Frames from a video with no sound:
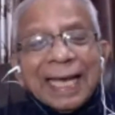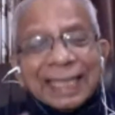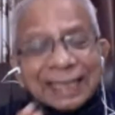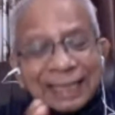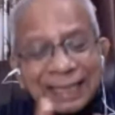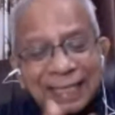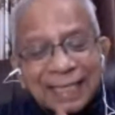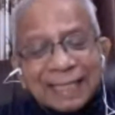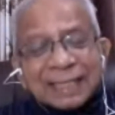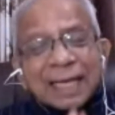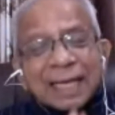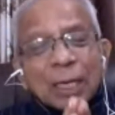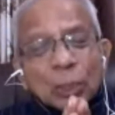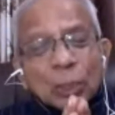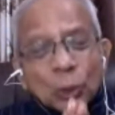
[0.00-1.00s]
These
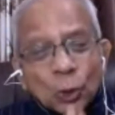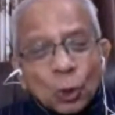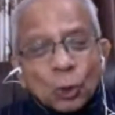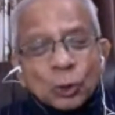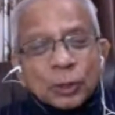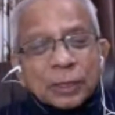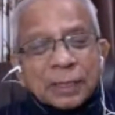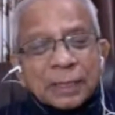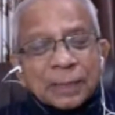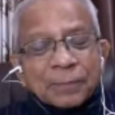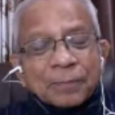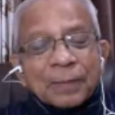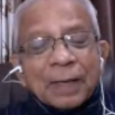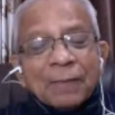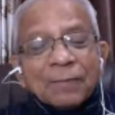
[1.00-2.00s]
are laws
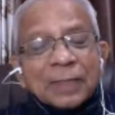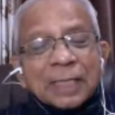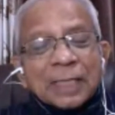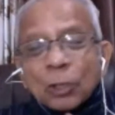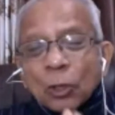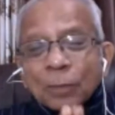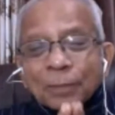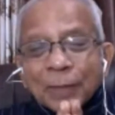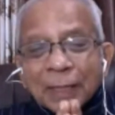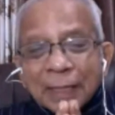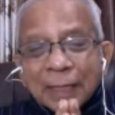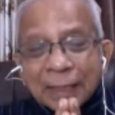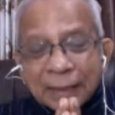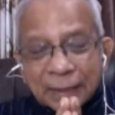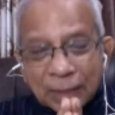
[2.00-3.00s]
which are not merely
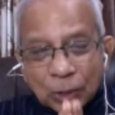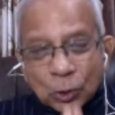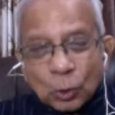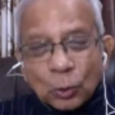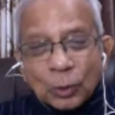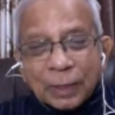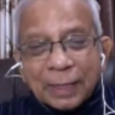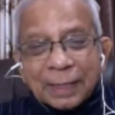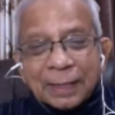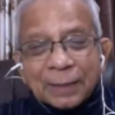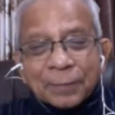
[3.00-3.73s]
draconian.